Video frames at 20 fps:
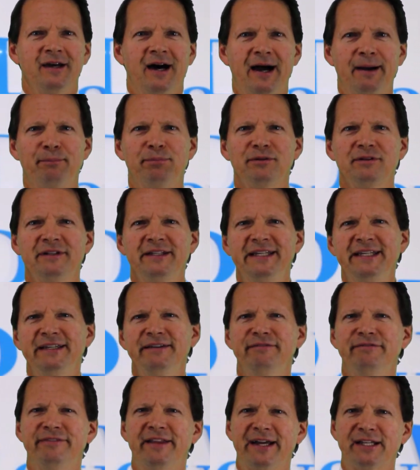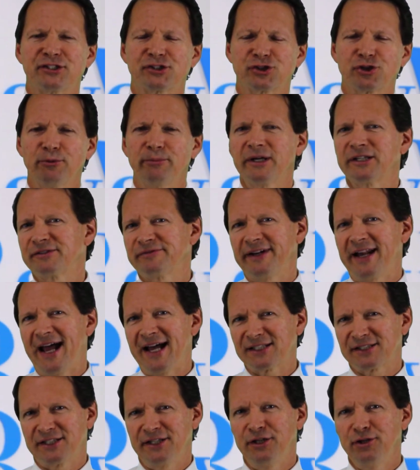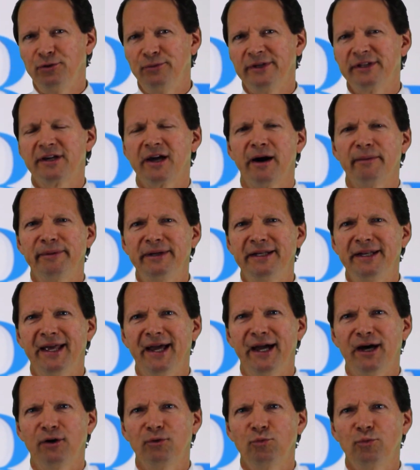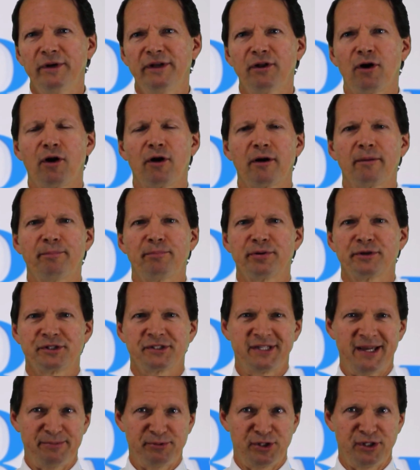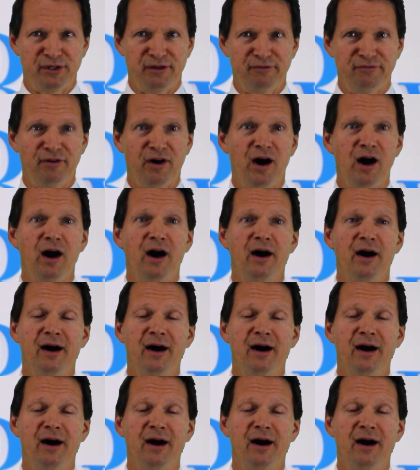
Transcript: I believe that so much of it has to do with coming down with our perception of